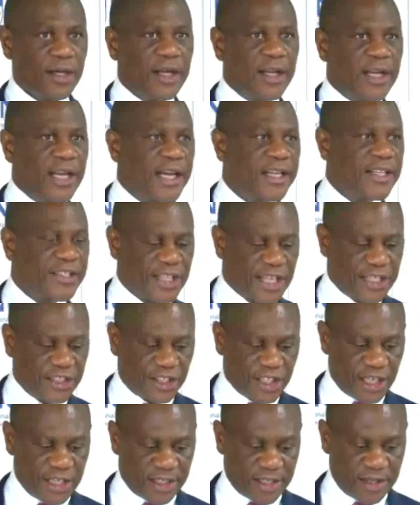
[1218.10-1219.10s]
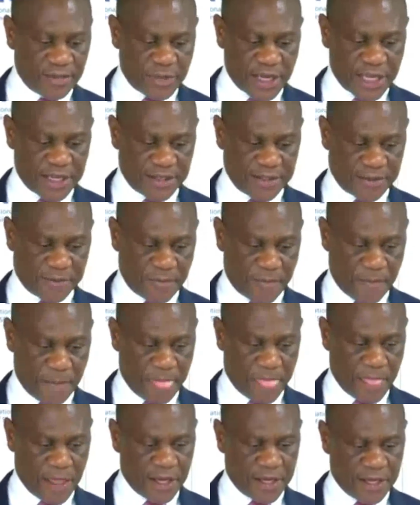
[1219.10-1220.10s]
Ladies and gentlemen,
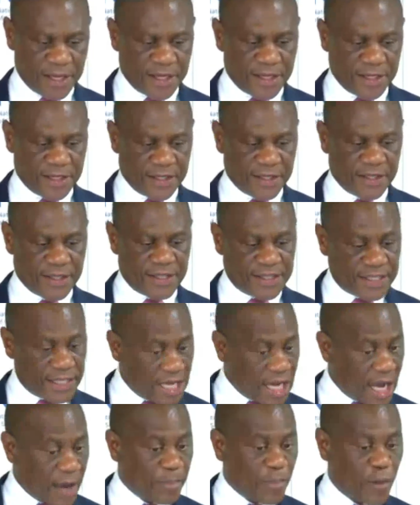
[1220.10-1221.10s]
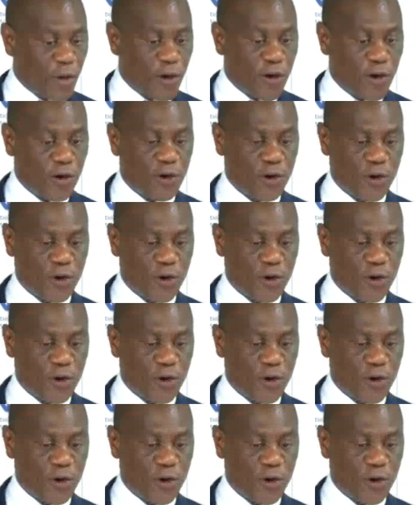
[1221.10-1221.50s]
Singapore